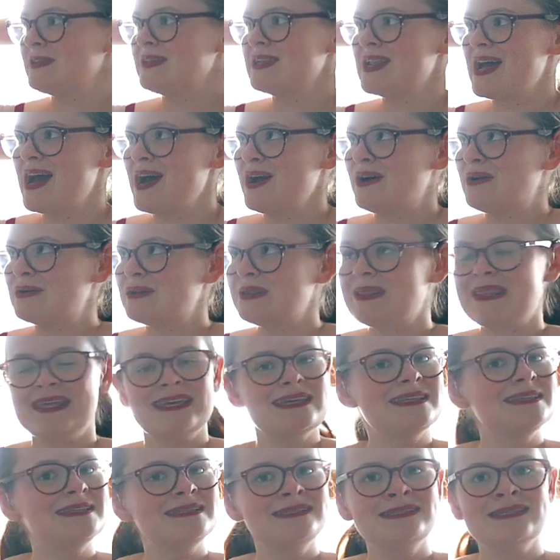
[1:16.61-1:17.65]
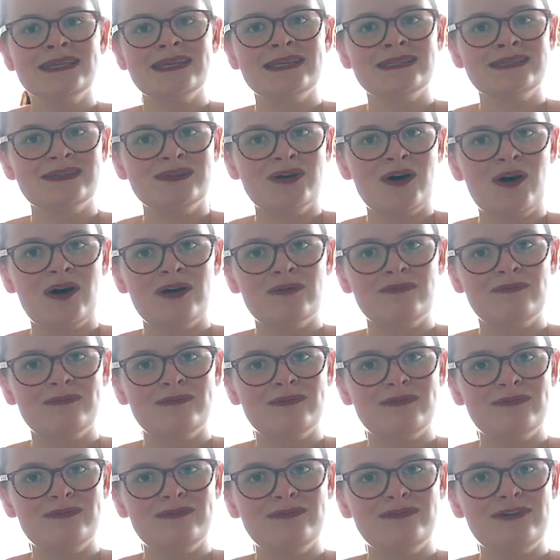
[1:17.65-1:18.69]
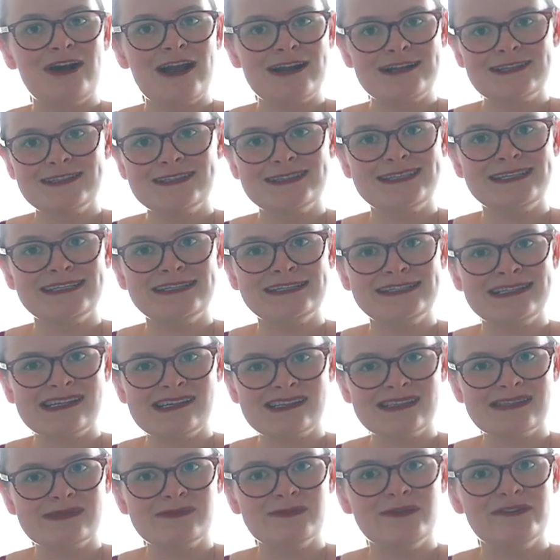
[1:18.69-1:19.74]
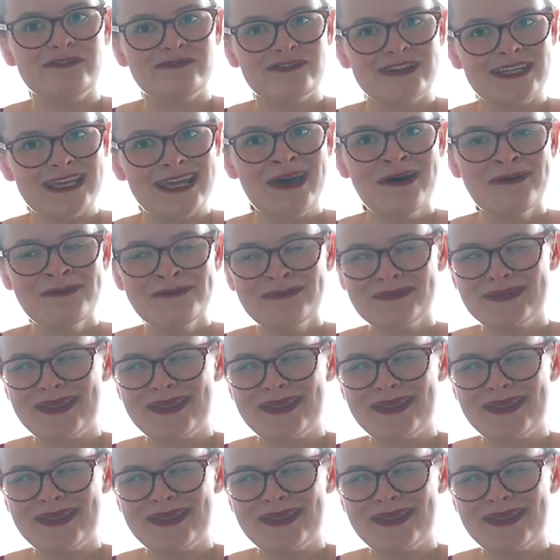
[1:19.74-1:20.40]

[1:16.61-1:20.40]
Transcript: Now, this is not a pregnancy announcement video.